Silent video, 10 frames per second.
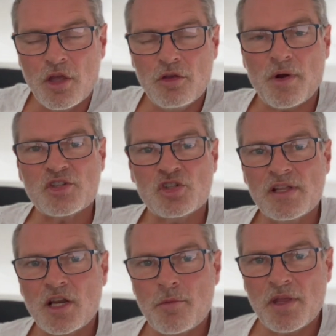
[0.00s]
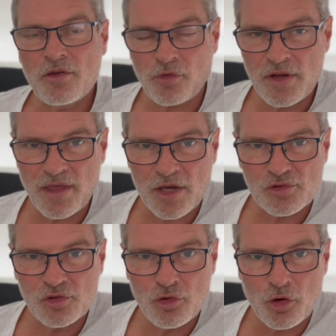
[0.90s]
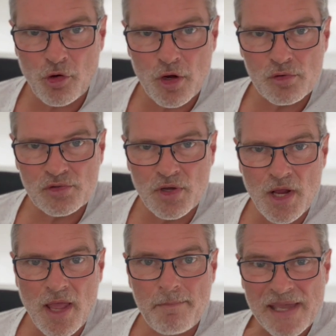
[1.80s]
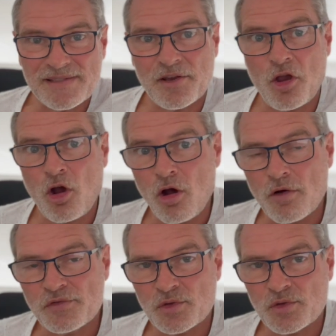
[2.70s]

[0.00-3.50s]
you're actually going to be €3,000 better off.